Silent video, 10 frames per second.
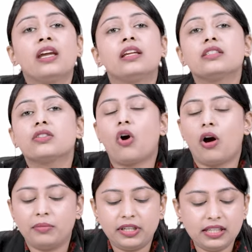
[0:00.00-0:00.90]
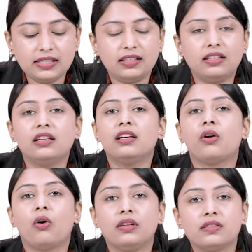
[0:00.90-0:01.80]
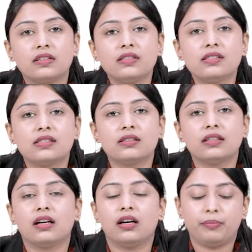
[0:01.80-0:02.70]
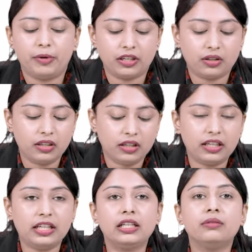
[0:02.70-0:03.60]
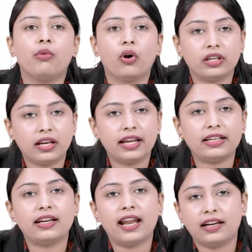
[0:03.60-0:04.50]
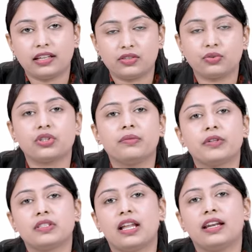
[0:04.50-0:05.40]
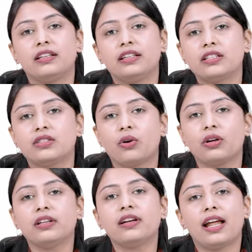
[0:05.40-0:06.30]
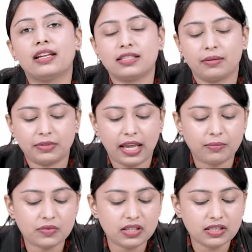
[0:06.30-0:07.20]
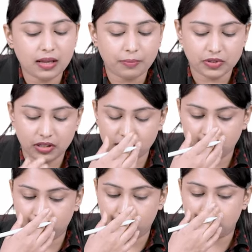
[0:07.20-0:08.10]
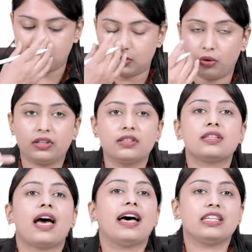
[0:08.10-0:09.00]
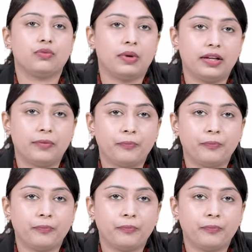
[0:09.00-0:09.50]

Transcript: It is commonly seen in adolescents, particularly in borderline and antisocial personality disorder, and sometimes in substance abuse disorders as well.